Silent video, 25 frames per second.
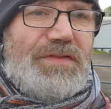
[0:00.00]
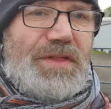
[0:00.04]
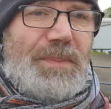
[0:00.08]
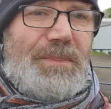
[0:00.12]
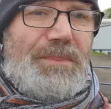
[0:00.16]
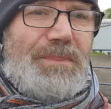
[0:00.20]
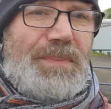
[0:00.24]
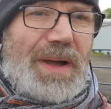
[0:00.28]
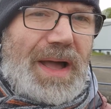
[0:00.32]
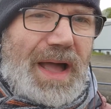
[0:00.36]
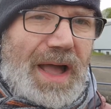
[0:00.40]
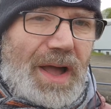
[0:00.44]
the
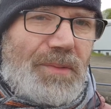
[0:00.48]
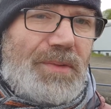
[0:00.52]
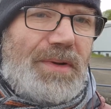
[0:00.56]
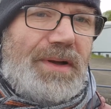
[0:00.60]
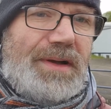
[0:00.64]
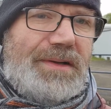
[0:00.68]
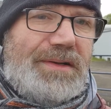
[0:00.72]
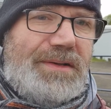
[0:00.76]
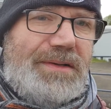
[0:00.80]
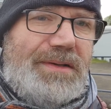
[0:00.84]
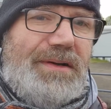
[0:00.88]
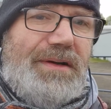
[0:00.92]

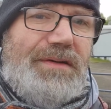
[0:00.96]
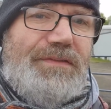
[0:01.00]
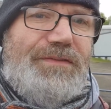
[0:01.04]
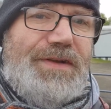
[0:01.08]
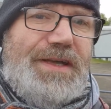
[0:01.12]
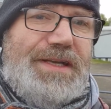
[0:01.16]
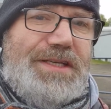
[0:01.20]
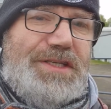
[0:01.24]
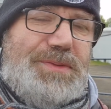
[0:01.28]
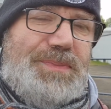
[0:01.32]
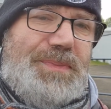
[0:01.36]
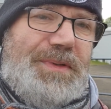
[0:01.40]
power of
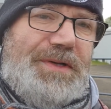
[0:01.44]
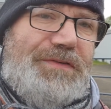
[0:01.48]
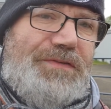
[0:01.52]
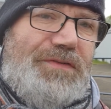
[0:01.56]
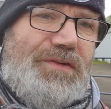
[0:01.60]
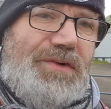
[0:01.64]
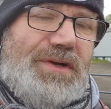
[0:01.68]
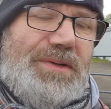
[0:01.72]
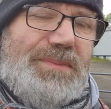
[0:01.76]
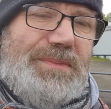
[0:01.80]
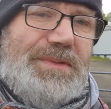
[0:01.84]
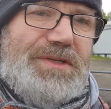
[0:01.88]
his
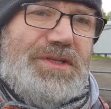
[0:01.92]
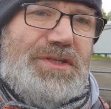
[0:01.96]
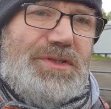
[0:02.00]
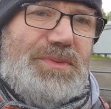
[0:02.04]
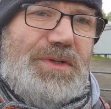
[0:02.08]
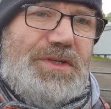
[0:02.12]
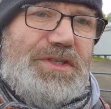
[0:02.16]
performance,